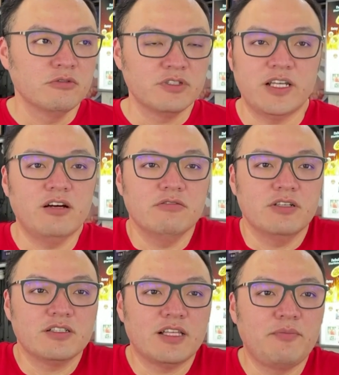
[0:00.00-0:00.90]
sell.
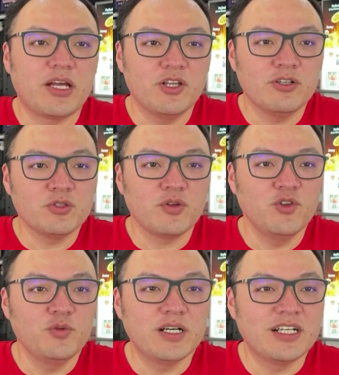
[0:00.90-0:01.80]
It's like McDonald's with
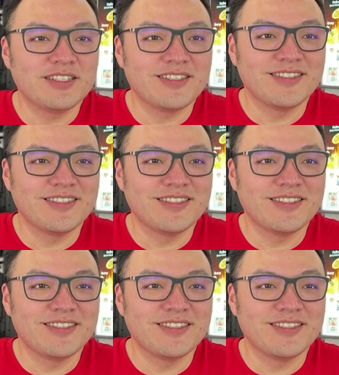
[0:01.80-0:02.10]
no burgers.